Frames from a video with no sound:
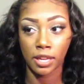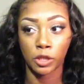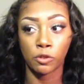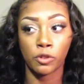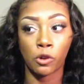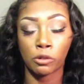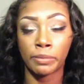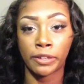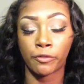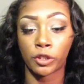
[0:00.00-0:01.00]
You known
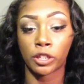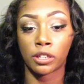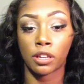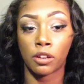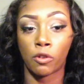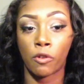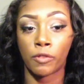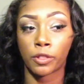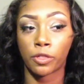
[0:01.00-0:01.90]
me for over